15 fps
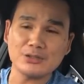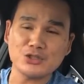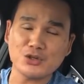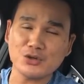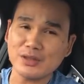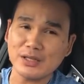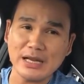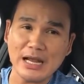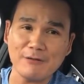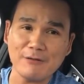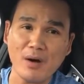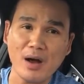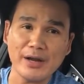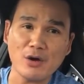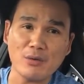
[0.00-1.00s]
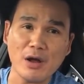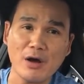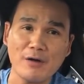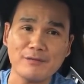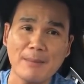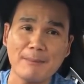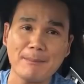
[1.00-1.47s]
Truth and downfall, I don't
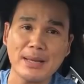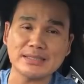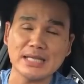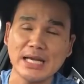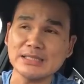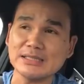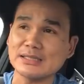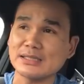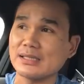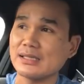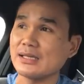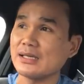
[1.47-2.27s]
know if that makes sense.